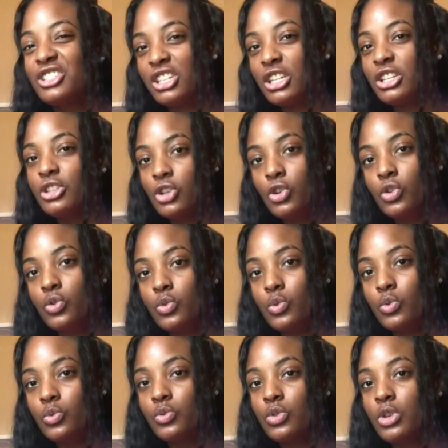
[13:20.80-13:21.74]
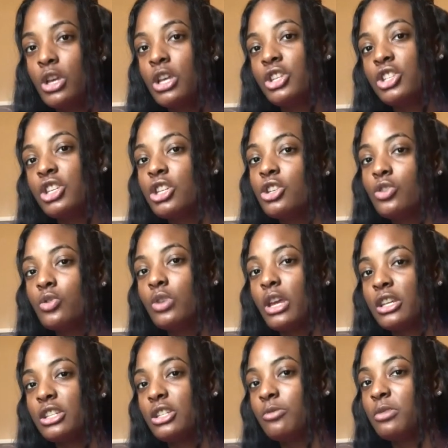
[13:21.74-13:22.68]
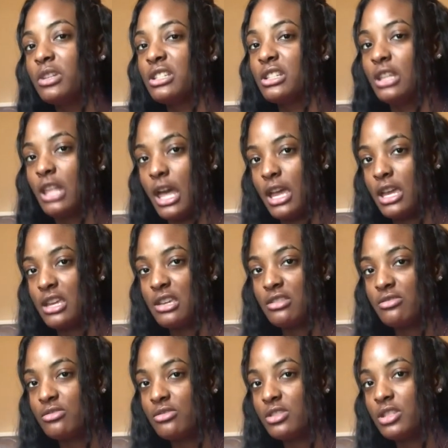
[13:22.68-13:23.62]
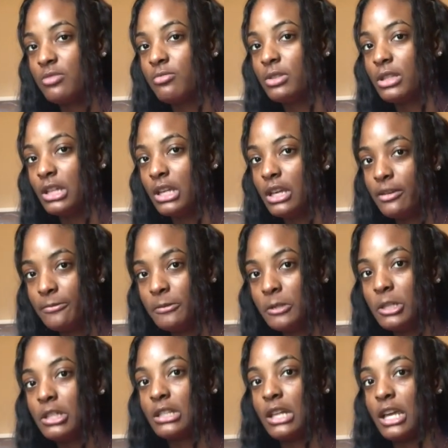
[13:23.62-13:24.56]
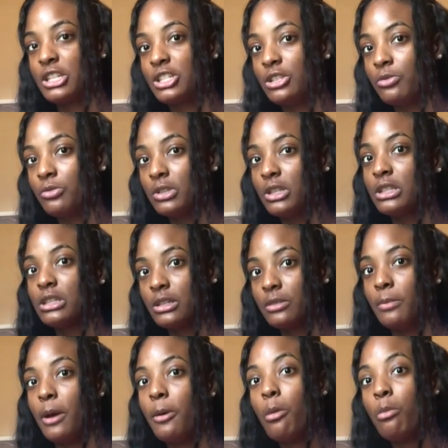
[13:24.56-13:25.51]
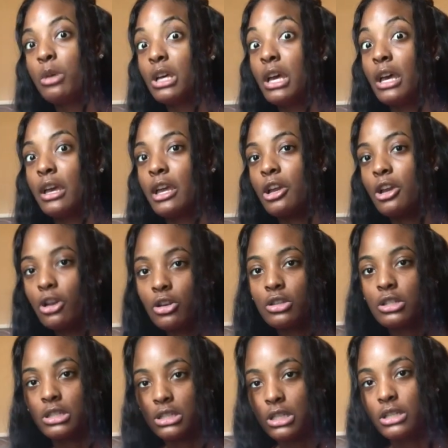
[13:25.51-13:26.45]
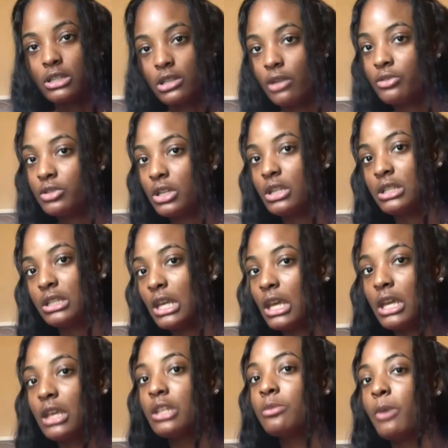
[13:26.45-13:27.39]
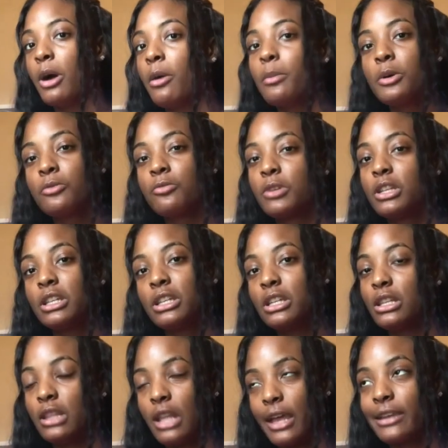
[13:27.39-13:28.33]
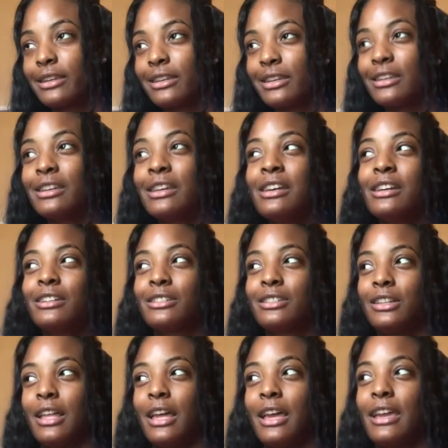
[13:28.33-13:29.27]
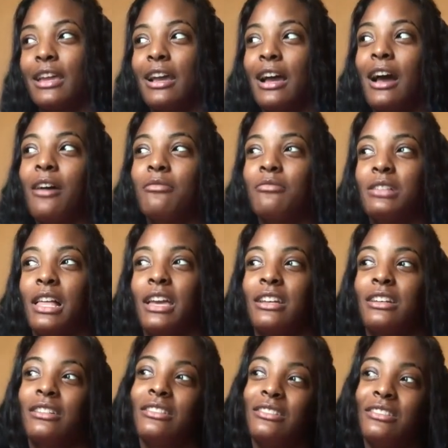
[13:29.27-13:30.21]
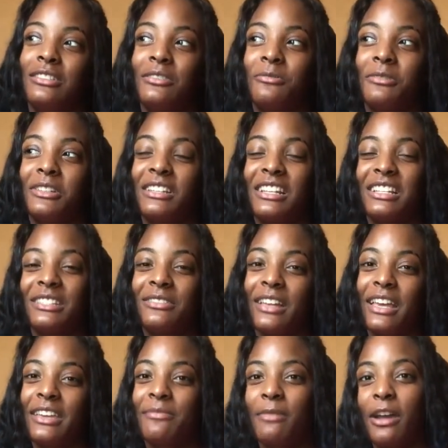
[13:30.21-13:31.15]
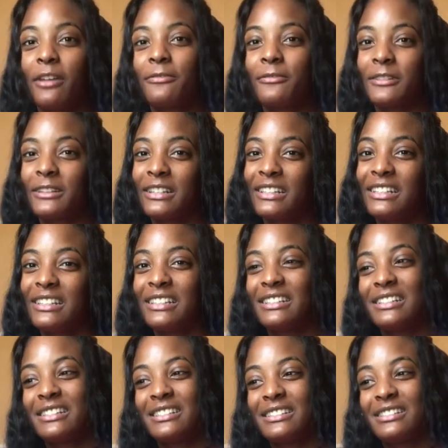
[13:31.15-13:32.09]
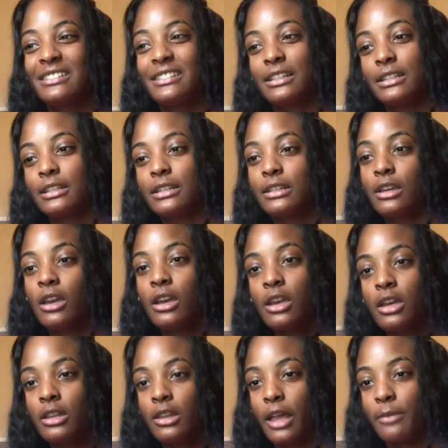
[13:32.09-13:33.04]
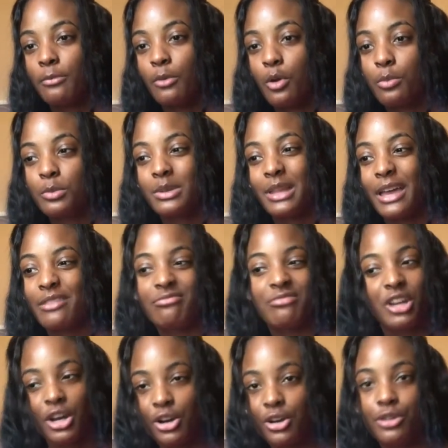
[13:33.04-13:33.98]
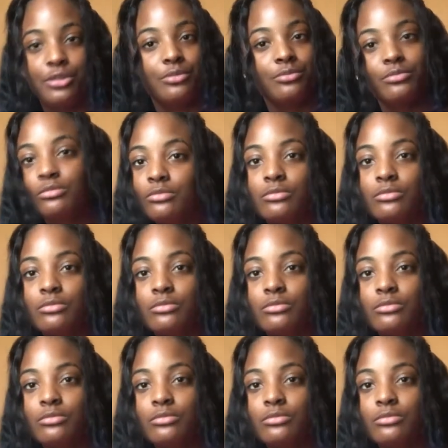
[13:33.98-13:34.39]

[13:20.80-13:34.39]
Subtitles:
knew that she wasn't like, she was a little iffy, because like my mama hear the slick stuff she'd say, and my mama really didn't like it. So like I'd be like, oh well, that's like my friend, and then, like my mama be like, no.